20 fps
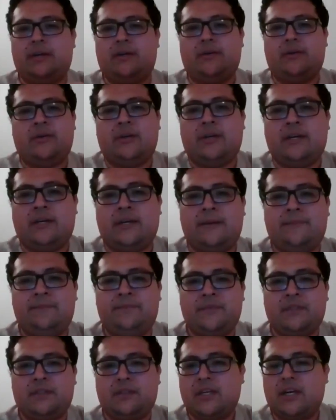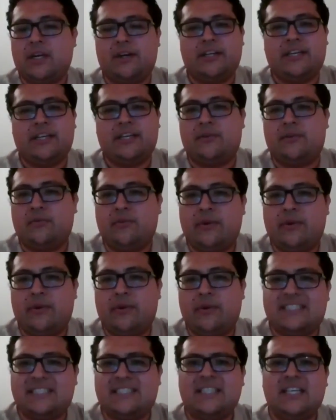uh, or um, cardiac
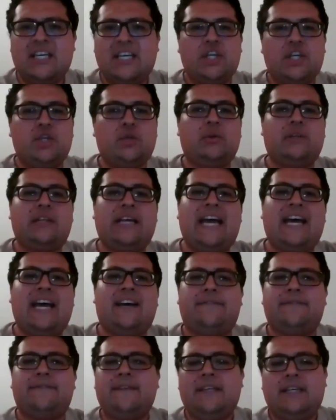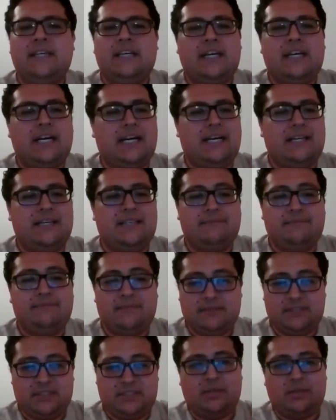arrest. You will have um,
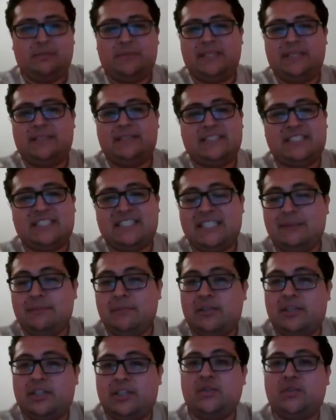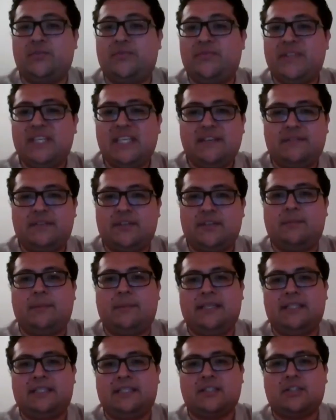something similar to fever, but
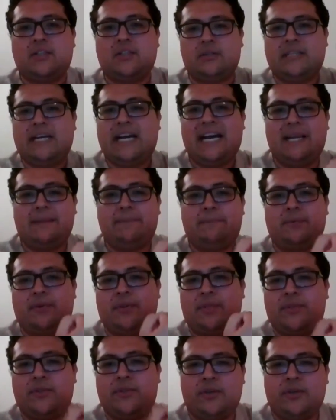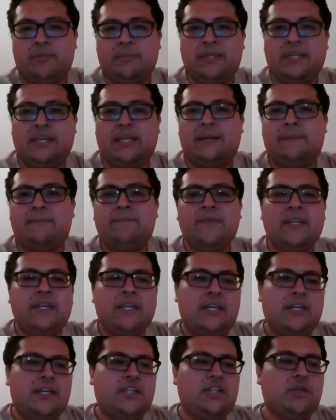it's called hyperthermia.
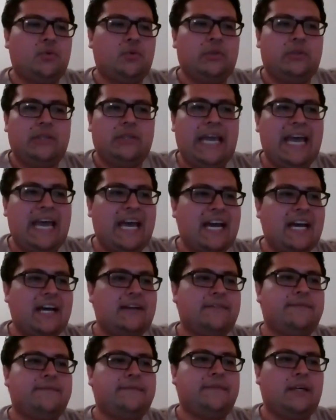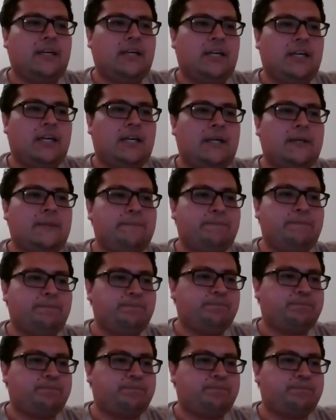You will have um,